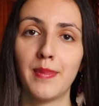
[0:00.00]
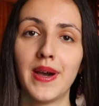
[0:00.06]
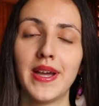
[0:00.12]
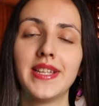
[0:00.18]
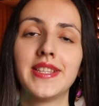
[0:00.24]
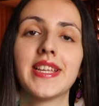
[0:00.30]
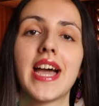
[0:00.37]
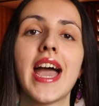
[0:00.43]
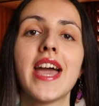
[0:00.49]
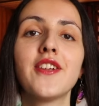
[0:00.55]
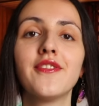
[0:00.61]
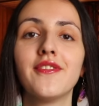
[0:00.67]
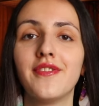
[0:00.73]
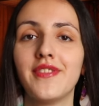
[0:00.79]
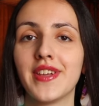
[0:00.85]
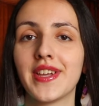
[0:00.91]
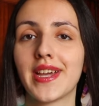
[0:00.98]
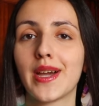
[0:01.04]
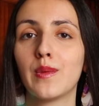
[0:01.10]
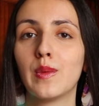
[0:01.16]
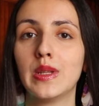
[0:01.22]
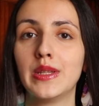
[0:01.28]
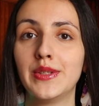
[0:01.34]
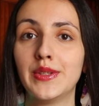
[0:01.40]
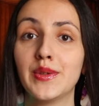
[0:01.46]
but I don't think I
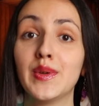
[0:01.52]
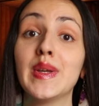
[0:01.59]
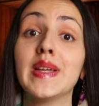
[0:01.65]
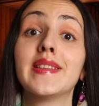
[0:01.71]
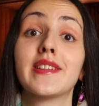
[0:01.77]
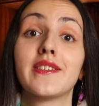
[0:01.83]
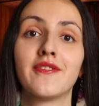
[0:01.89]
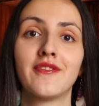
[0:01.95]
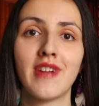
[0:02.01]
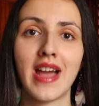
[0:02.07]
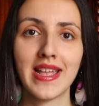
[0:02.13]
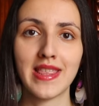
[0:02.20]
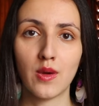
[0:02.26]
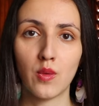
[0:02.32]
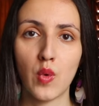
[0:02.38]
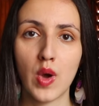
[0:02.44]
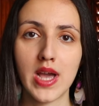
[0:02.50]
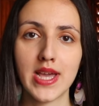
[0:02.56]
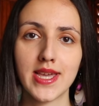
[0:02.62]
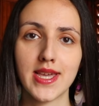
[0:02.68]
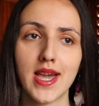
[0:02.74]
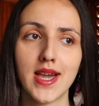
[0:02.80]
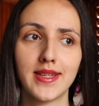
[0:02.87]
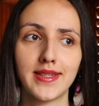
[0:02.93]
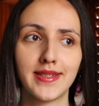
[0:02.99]
will do it right
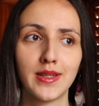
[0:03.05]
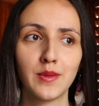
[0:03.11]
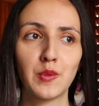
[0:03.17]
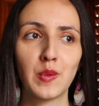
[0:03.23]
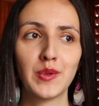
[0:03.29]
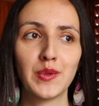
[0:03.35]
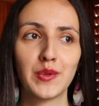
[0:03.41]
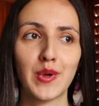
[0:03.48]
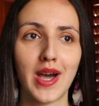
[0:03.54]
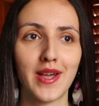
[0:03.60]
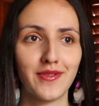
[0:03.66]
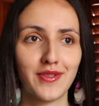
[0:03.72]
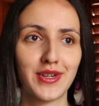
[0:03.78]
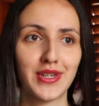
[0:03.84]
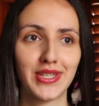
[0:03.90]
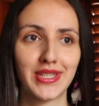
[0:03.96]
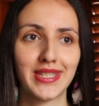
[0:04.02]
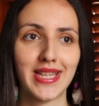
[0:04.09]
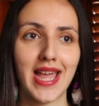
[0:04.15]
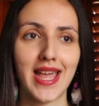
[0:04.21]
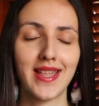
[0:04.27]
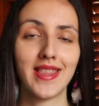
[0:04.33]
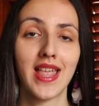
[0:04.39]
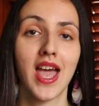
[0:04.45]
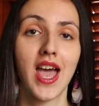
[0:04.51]
away. I still want to
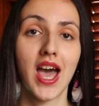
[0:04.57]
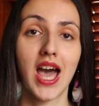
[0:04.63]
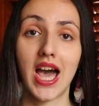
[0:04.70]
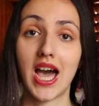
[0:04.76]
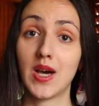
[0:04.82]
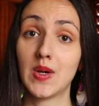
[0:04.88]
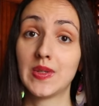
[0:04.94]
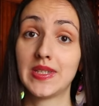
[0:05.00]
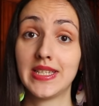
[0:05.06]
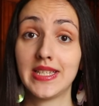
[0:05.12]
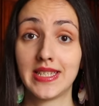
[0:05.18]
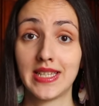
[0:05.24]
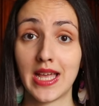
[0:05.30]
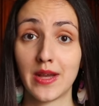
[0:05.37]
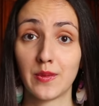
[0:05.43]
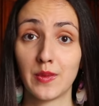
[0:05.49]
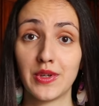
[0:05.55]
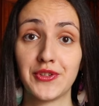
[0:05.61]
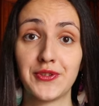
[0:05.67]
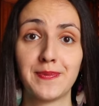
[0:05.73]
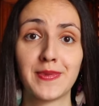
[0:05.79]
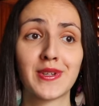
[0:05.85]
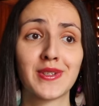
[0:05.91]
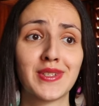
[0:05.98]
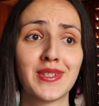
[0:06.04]
understand how's this
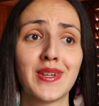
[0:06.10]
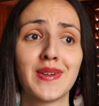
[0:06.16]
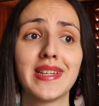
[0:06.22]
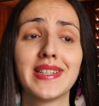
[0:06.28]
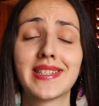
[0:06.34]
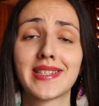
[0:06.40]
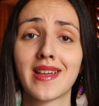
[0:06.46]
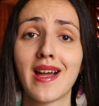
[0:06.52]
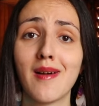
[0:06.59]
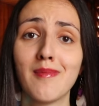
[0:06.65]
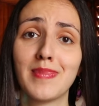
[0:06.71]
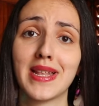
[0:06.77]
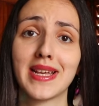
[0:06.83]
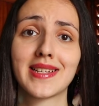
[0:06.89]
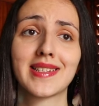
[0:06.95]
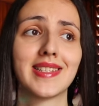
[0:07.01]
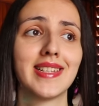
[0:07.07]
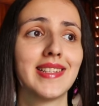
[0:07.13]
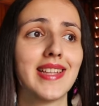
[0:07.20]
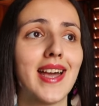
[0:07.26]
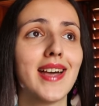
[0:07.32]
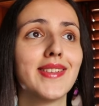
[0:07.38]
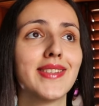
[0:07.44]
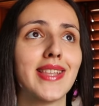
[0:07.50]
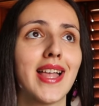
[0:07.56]
language because you know it's complex. It
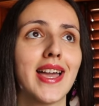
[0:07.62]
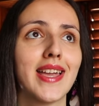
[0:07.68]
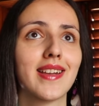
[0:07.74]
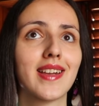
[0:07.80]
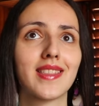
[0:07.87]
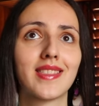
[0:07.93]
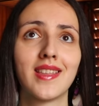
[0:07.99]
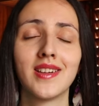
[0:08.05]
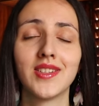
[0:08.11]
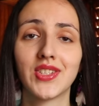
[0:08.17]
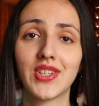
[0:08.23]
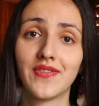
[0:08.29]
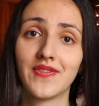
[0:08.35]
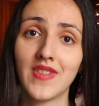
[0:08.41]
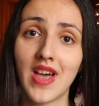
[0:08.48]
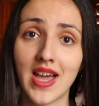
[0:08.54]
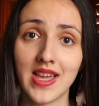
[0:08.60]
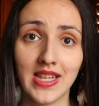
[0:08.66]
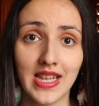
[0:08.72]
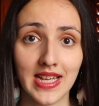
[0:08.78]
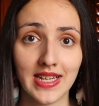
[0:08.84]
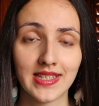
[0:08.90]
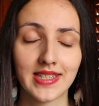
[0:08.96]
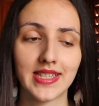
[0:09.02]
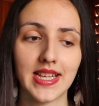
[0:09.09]
has like tons of
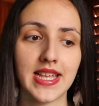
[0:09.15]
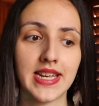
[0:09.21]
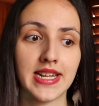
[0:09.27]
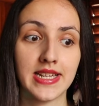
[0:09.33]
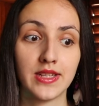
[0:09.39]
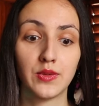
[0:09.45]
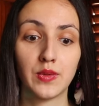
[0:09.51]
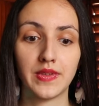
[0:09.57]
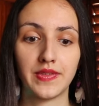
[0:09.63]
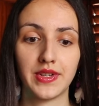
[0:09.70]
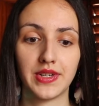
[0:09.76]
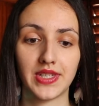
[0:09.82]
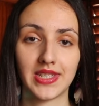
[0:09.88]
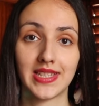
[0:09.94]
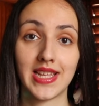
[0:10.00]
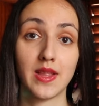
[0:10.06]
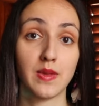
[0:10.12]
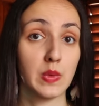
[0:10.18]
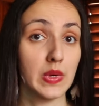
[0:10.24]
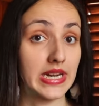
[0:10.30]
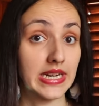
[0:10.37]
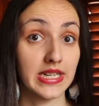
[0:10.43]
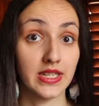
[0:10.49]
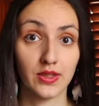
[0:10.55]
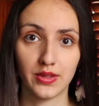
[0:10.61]
dialects and I need to understand
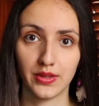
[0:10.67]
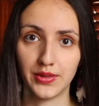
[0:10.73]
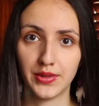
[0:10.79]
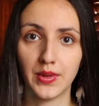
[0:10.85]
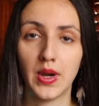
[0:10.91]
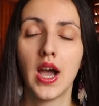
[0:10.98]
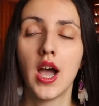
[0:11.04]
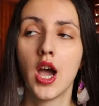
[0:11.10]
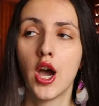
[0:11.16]
what I need to do.